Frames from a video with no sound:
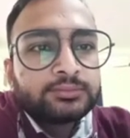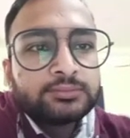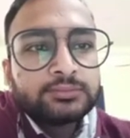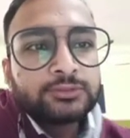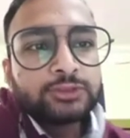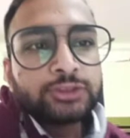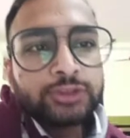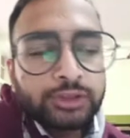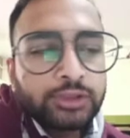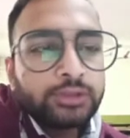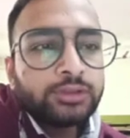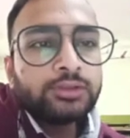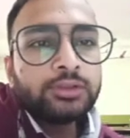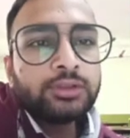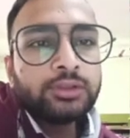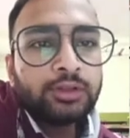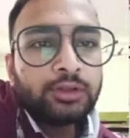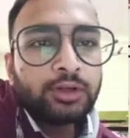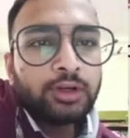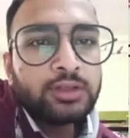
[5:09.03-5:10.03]

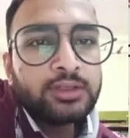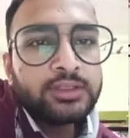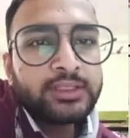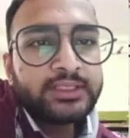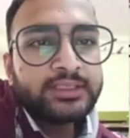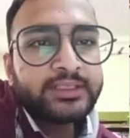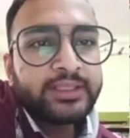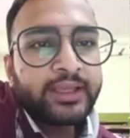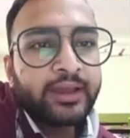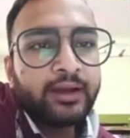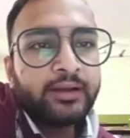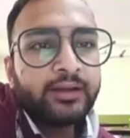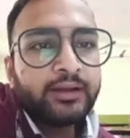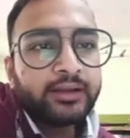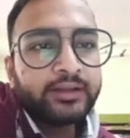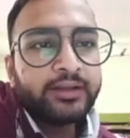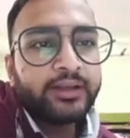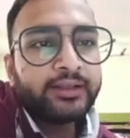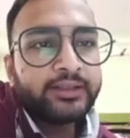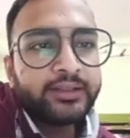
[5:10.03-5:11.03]
So all these are
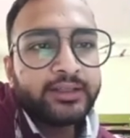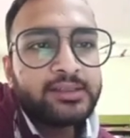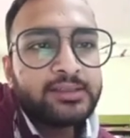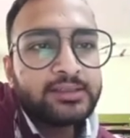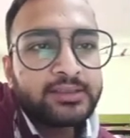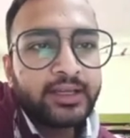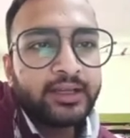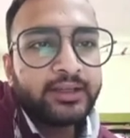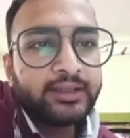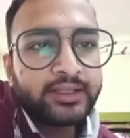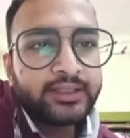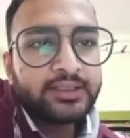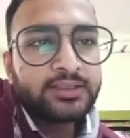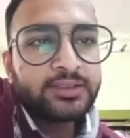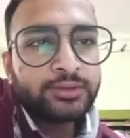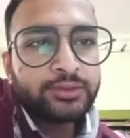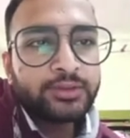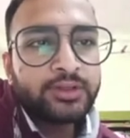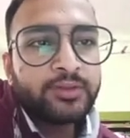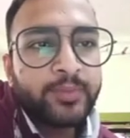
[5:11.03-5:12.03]
connected sentence
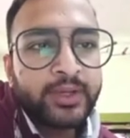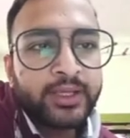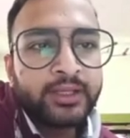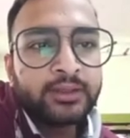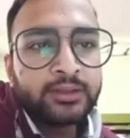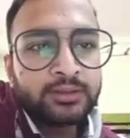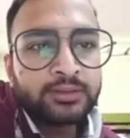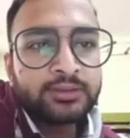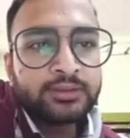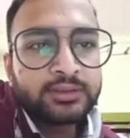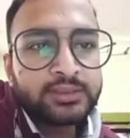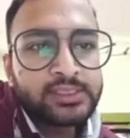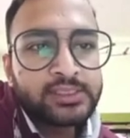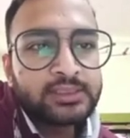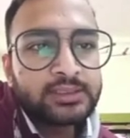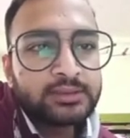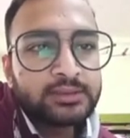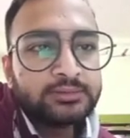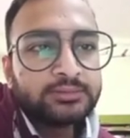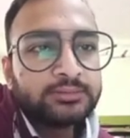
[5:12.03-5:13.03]
to a main
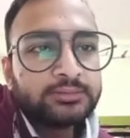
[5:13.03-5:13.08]
clauses.